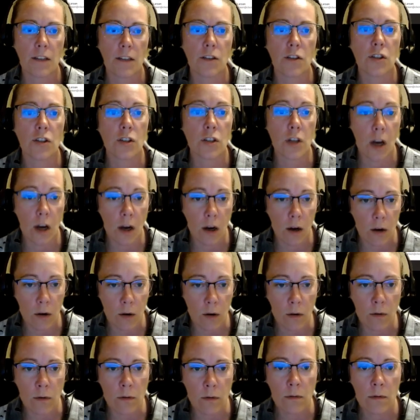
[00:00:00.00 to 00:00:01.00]
And
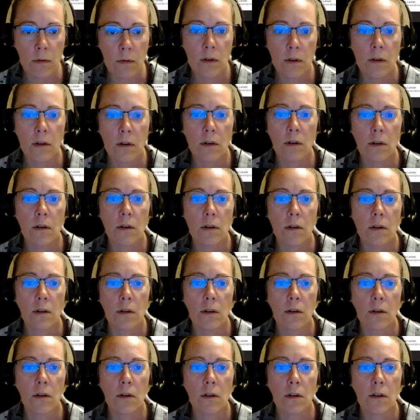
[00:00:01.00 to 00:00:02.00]
so
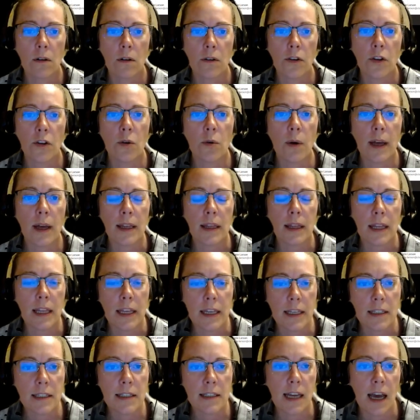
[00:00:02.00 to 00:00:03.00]
you at
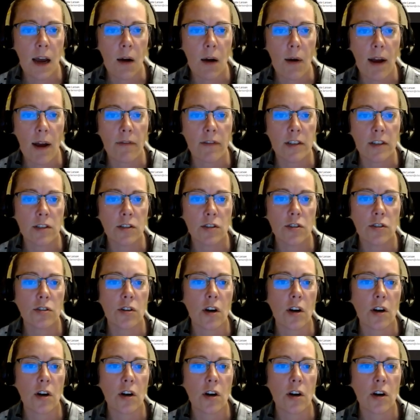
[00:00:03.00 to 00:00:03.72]
least now have a